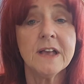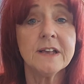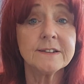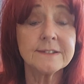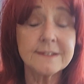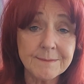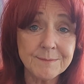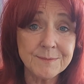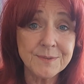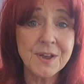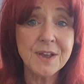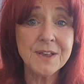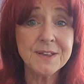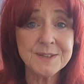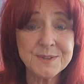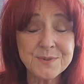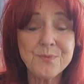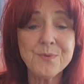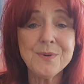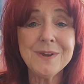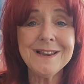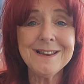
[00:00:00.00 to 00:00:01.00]

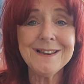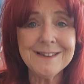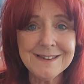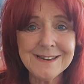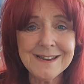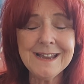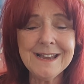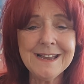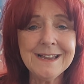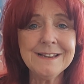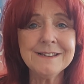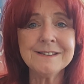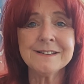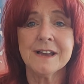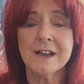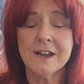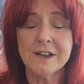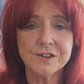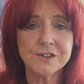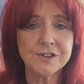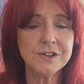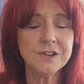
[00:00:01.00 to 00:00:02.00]
Sometimes we need
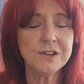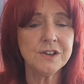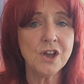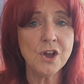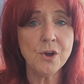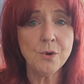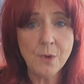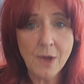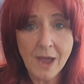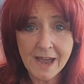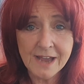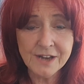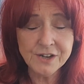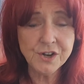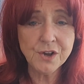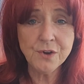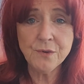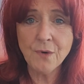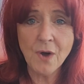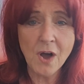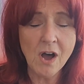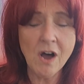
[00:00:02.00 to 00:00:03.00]
to go head
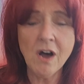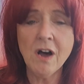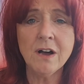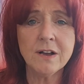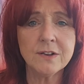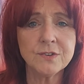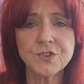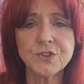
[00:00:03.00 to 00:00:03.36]
over heart.